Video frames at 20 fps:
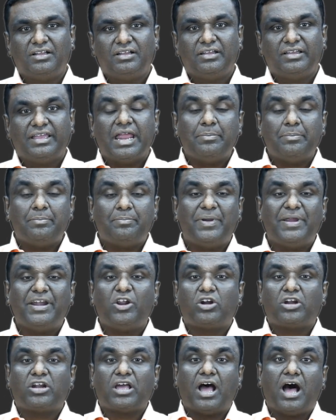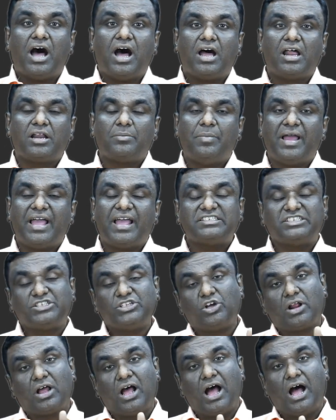np.argmax
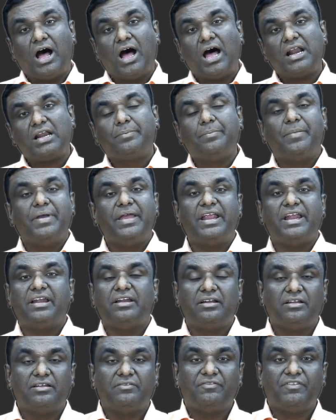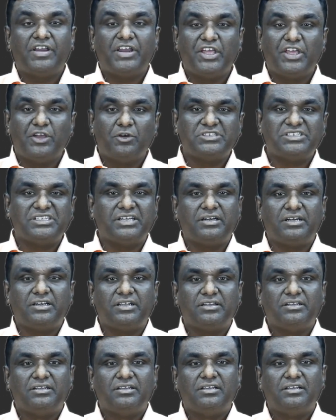or argmin, when you use it,
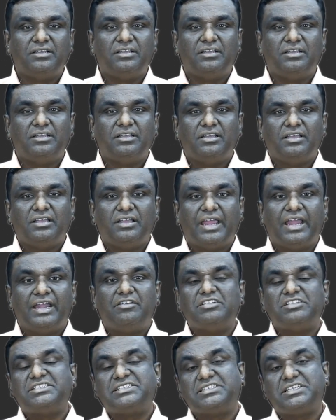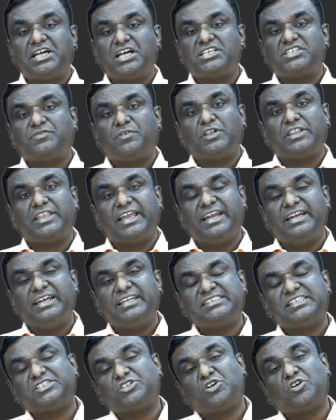it will search for the
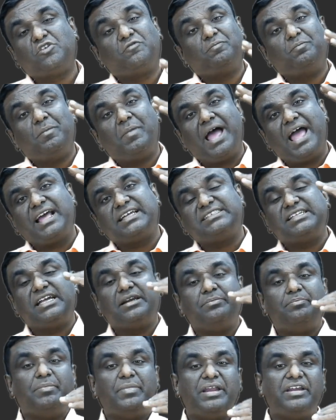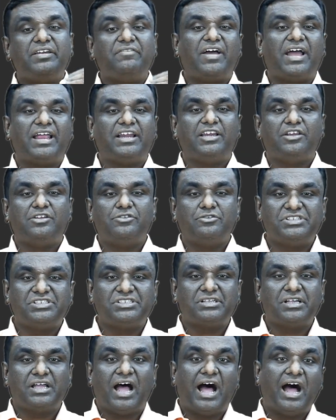indices of max and min
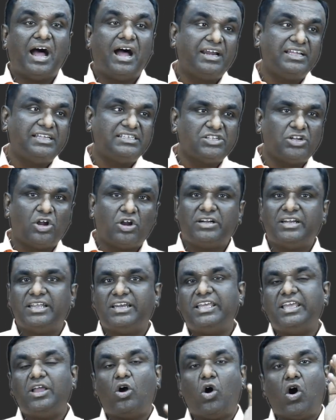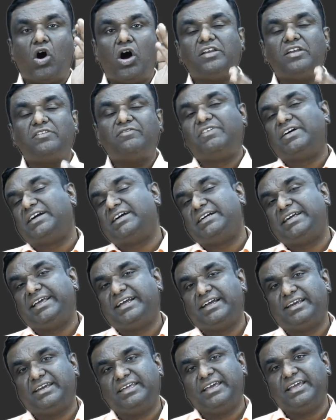values horizontally or
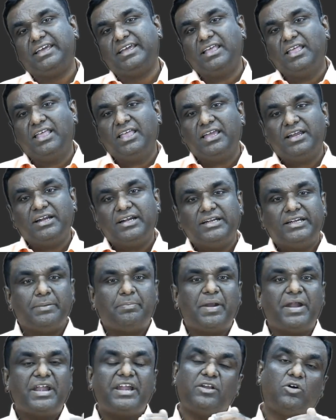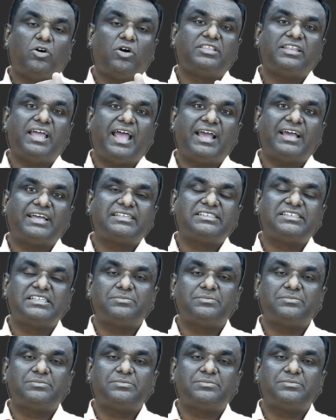vertically depending on the access